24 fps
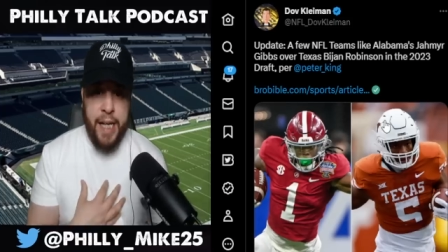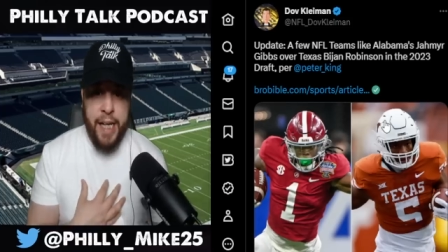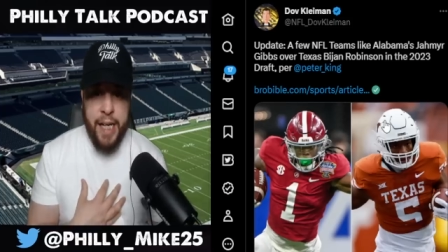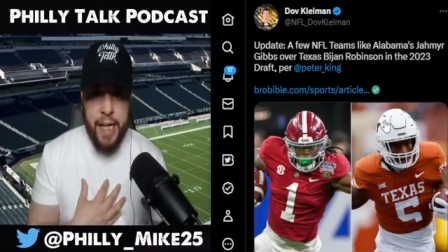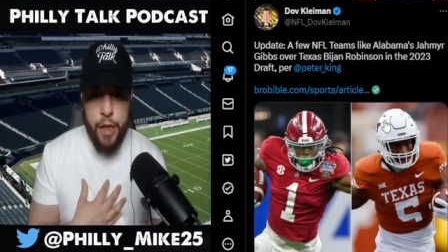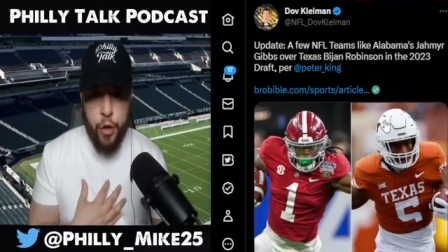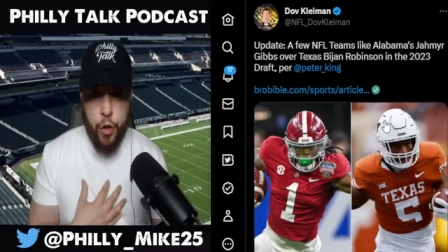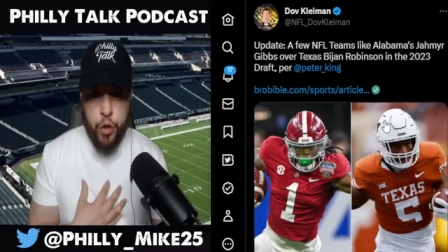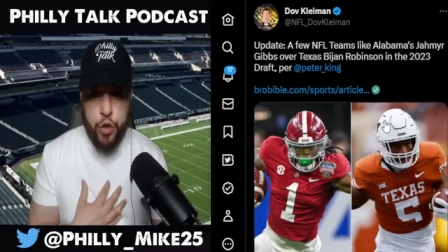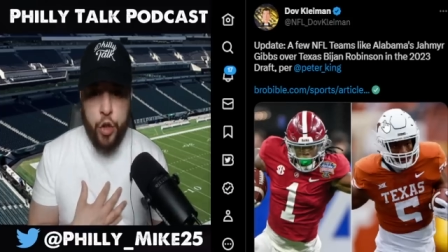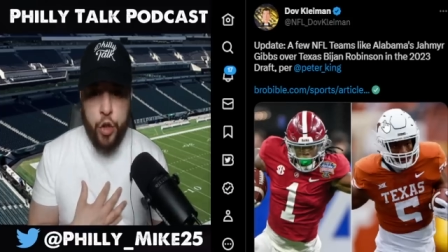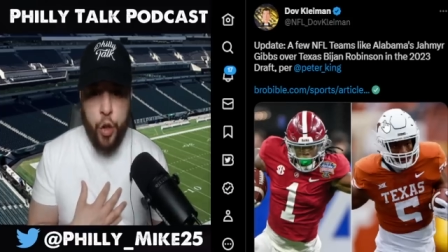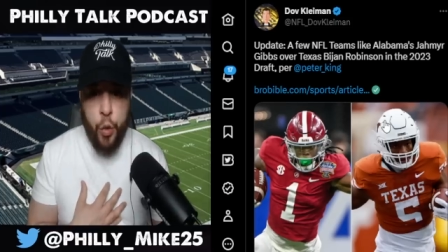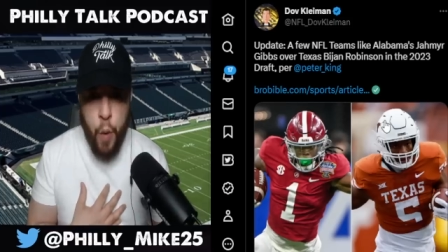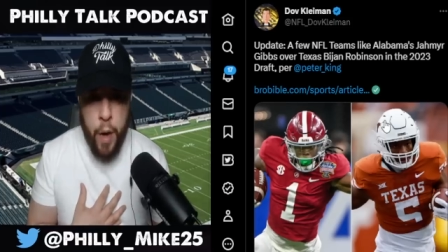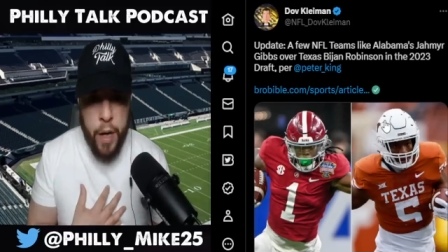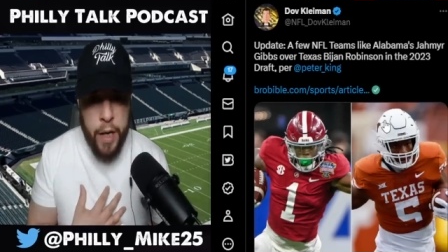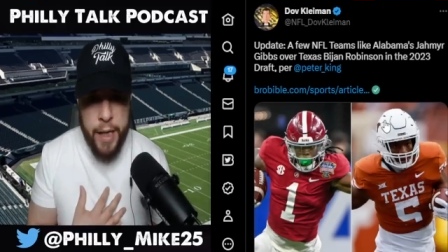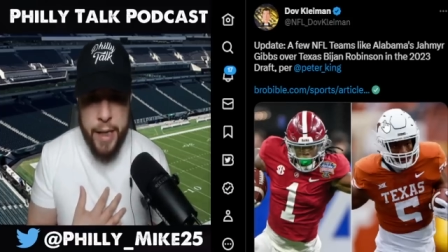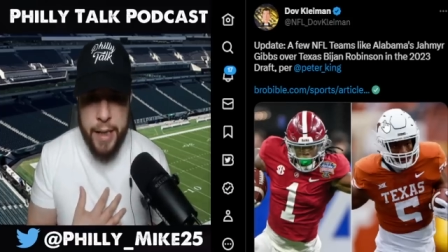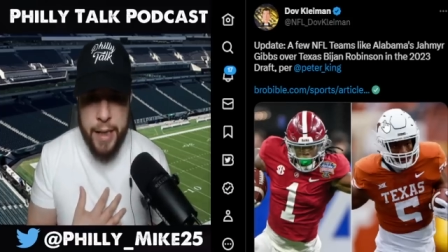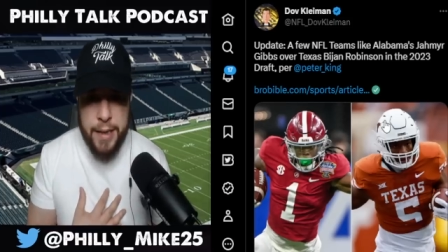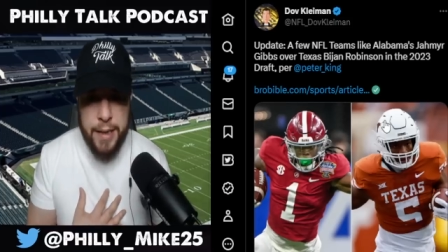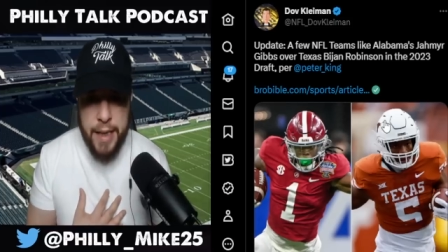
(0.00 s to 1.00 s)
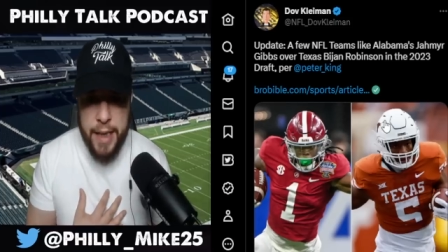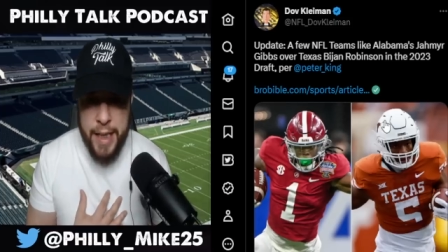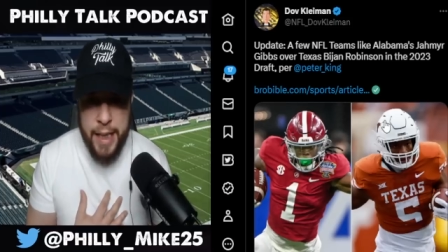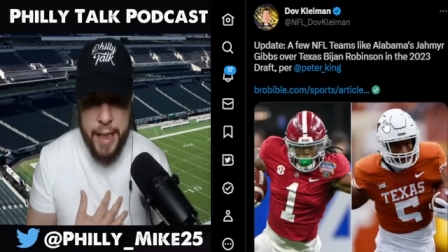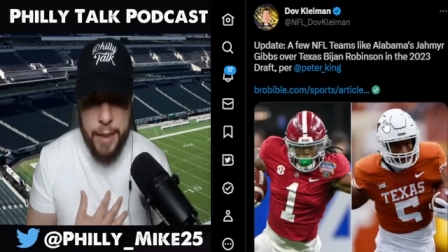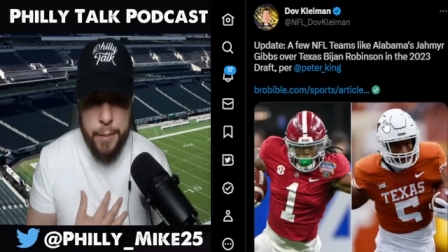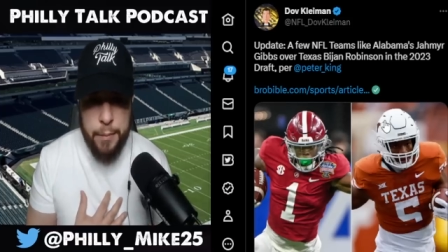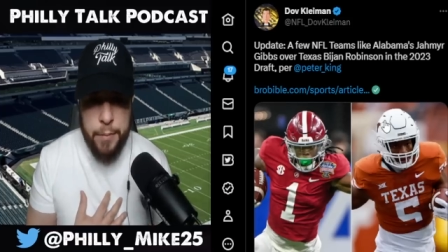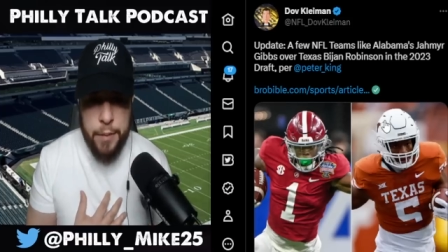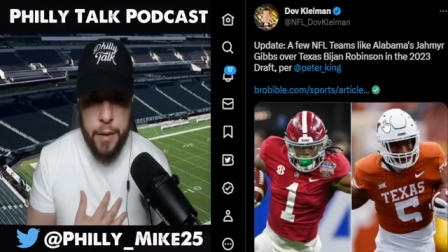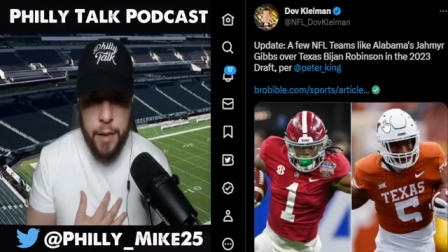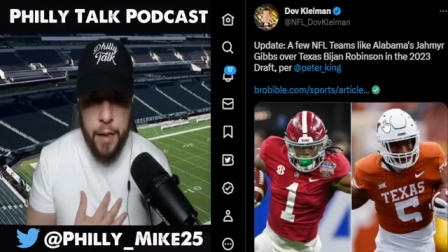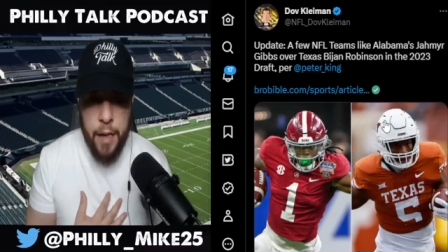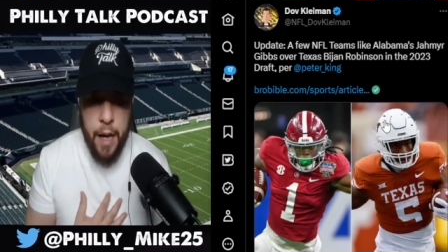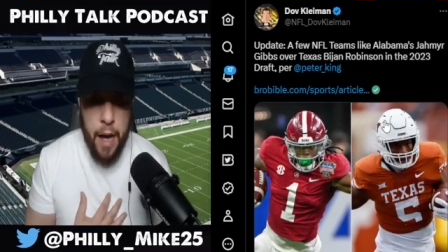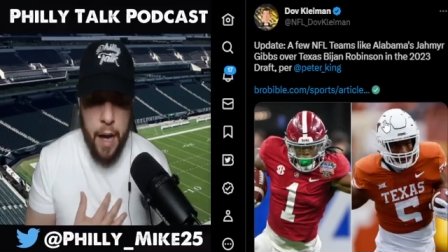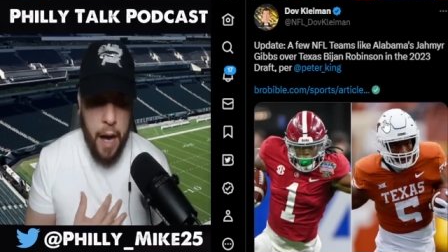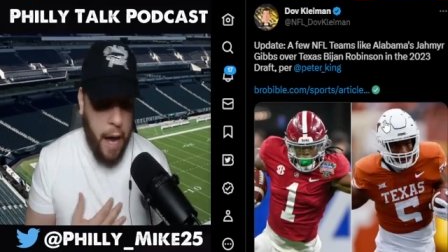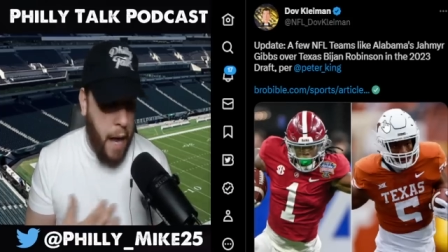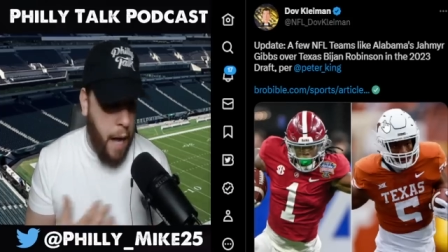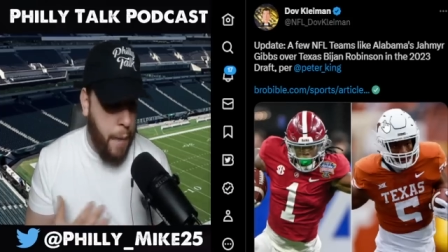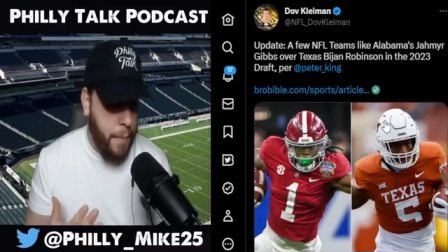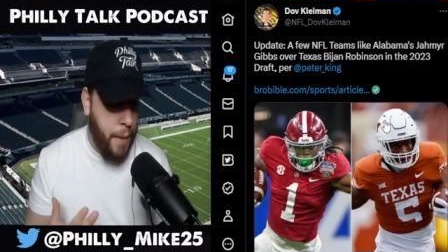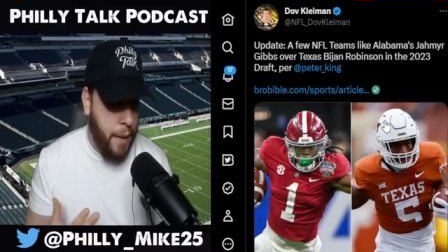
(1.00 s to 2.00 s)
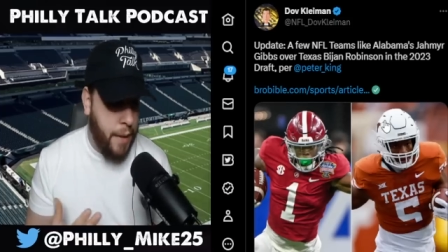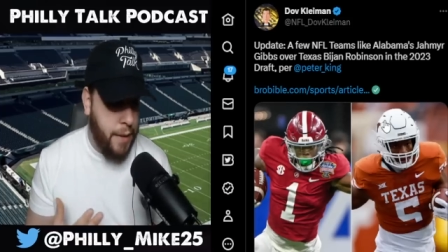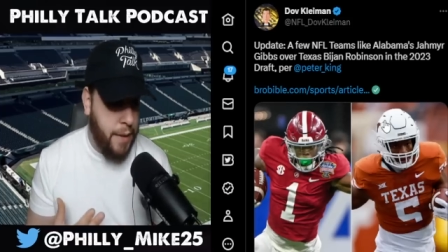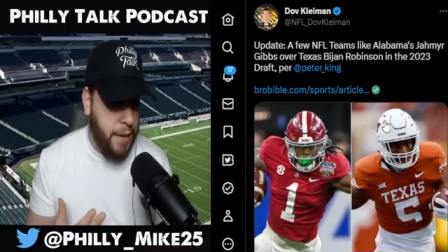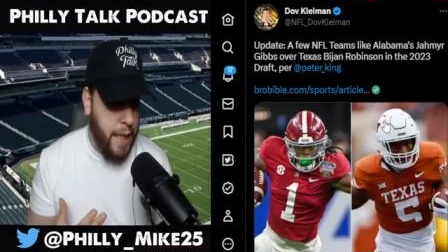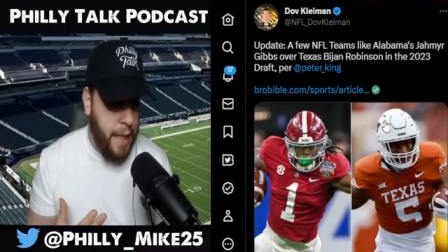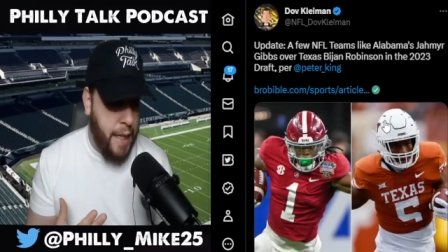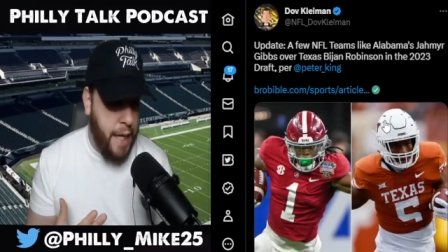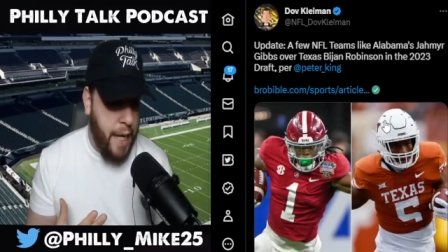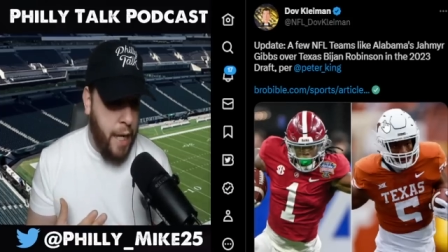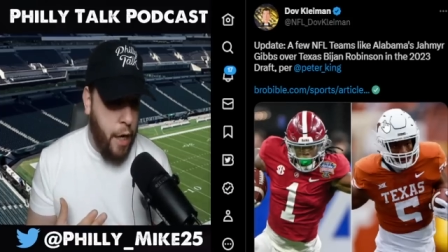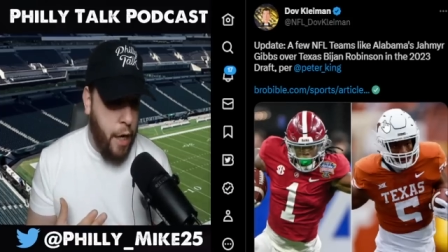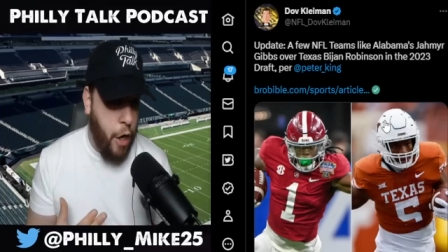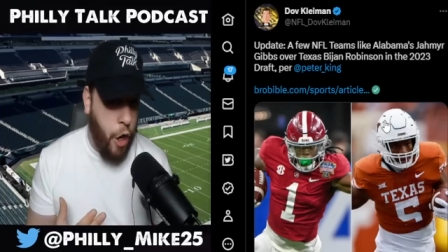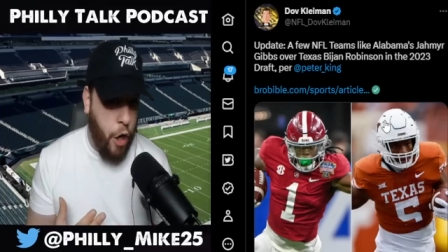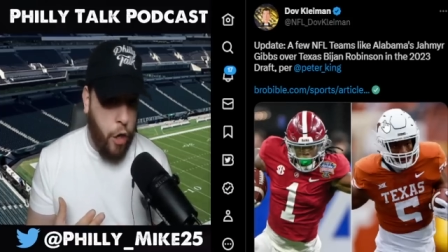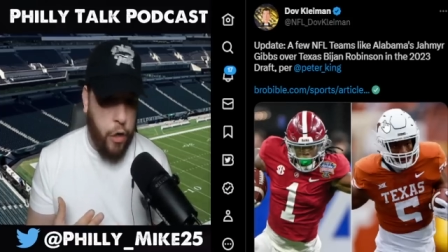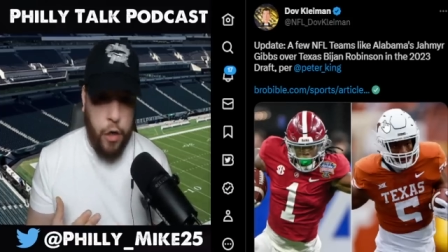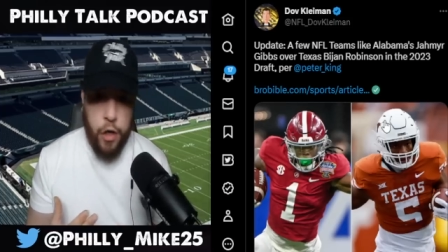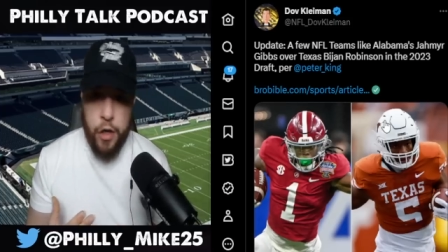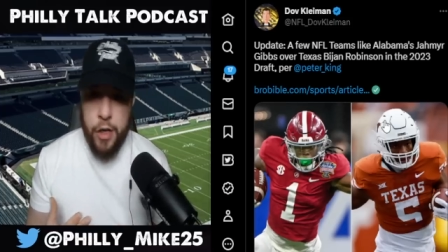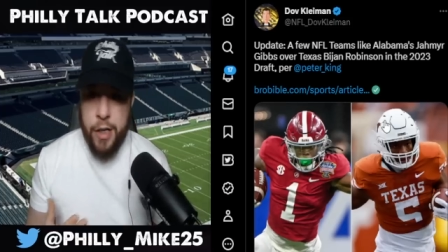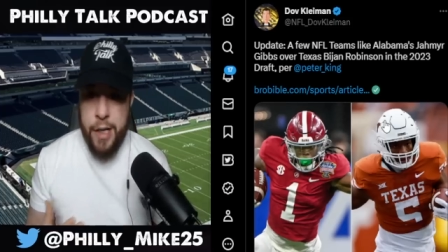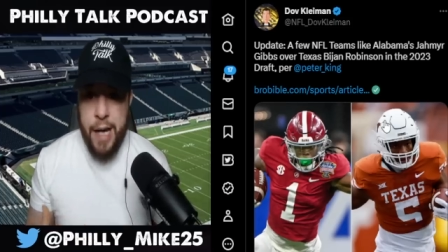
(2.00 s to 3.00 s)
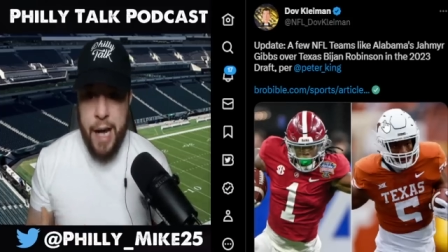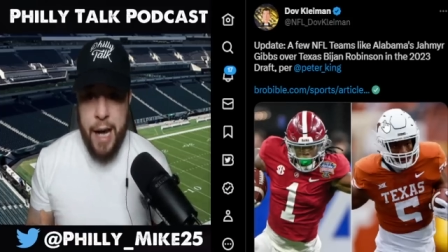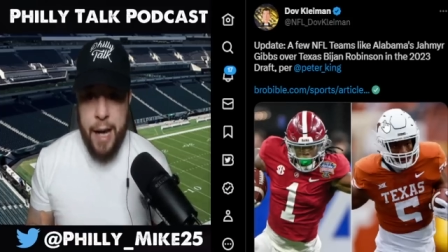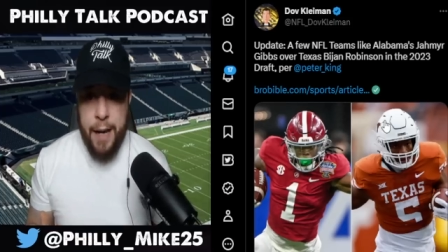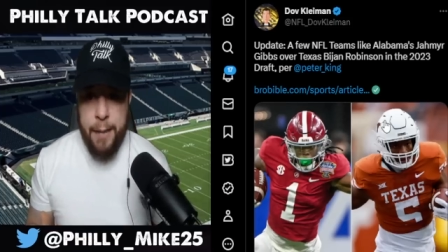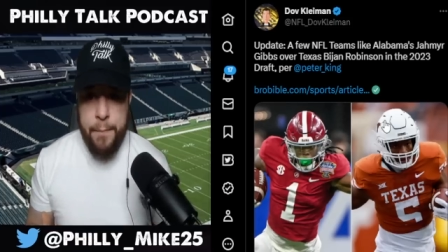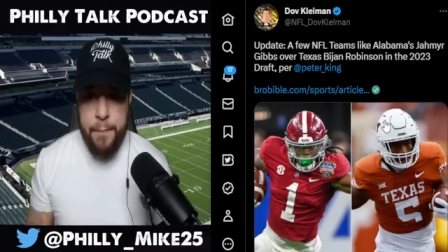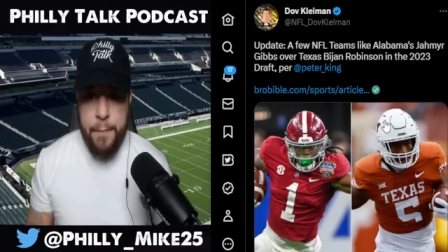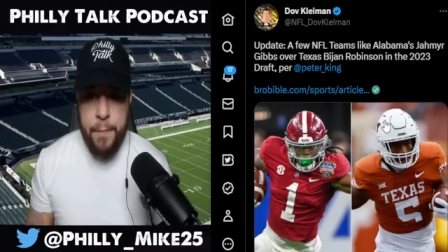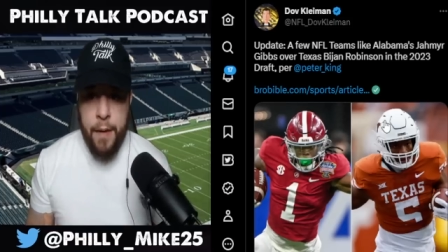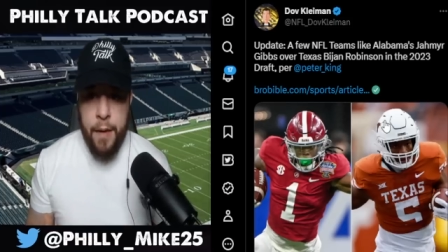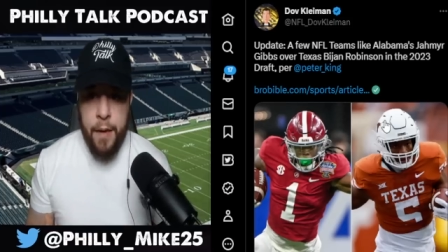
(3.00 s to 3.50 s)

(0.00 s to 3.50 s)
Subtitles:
Eagles are one of these teams. I'm not saying they are or not.